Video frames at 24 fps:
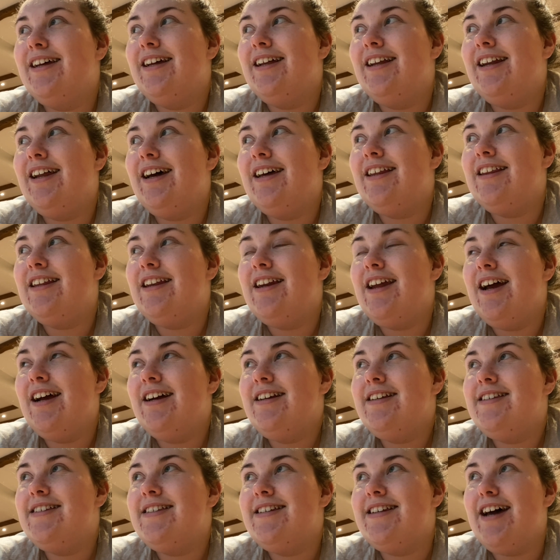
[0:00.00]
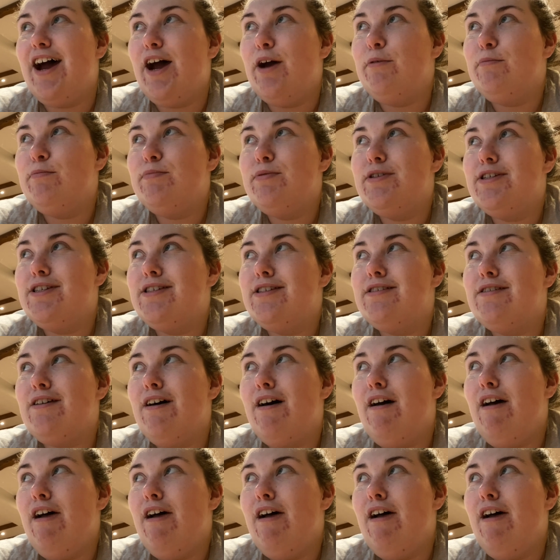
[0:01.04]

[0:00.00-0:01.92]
like the next steps